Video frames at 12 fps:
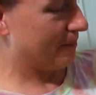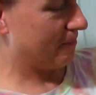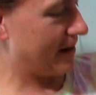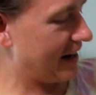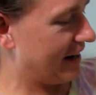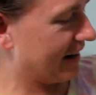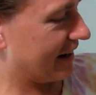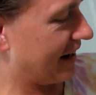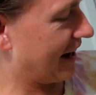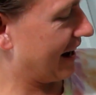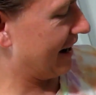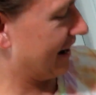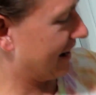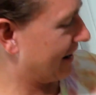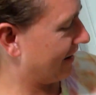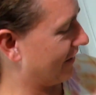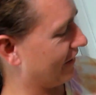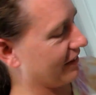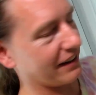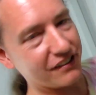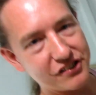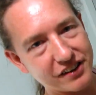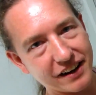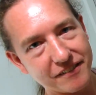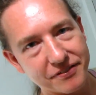Made in Canada. Holy shit,